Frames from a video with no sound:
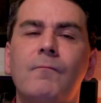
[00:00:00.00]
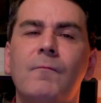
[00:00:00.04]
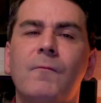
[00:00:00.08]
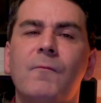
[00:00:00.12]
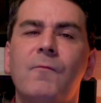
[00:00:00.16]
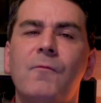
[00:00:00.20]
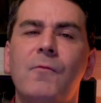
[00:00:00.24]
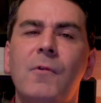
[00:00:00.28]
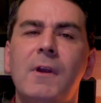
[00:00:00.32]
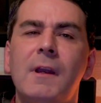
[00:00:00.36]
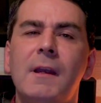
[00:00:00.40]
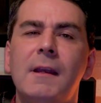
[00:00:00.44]

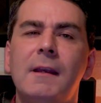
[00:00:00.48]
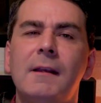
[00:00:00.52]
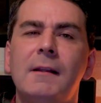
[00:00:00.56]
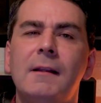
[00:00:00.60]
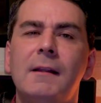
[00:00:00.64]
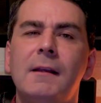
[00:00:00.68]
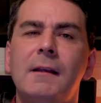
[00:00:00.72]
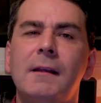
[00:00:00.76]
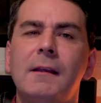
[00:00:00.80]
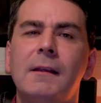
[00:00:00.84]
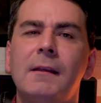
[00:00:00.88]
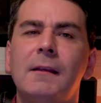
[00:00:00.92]

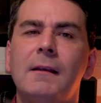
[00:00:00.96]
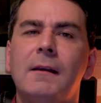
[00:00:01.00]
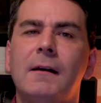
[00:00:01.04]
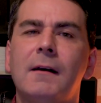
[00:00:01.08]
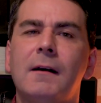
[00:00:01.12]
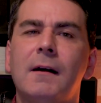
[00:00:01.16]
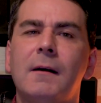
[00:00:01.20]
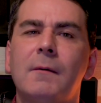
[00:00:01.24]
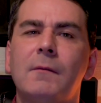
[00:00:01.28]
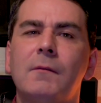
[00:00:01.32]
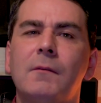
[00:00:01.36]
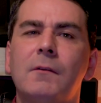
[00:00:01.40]
Really?
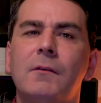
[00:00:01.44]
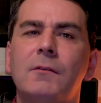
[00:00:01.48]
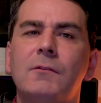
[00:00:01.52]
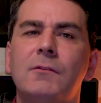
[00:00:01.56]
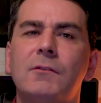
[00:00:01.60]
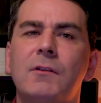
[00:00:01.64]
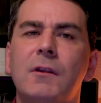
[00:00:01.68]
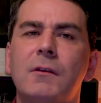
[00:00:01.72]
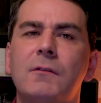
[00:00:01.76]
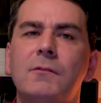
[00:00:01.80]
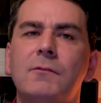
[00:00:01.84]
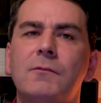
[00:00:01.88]
I'm not
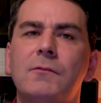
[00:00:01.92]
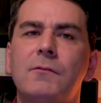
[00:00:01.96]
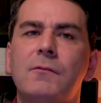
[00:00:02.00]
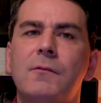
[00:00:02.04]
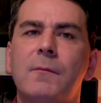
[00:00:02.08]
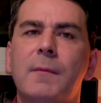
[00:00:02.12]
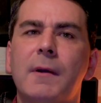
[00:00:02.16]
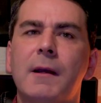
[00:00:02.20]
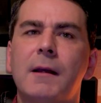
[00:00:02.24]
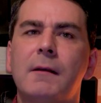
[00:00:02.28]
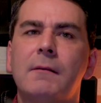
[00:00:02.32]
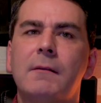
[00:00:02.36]
so sure
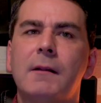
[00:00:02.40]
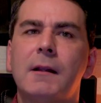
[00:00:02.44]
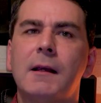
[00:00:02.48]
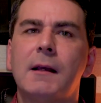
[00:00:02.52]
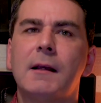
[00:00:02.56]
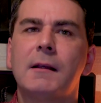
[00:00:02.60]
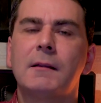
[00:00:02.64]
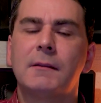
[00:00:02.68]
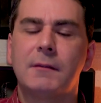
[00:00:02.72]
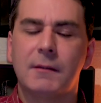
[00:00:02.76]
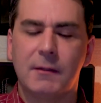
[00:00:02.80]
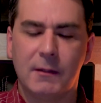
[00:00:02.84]
about
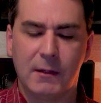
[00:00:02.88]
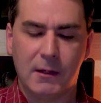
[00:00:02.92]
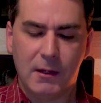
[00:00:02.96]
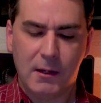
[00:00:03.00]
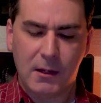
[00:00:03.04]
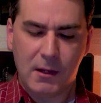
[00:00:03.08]
that.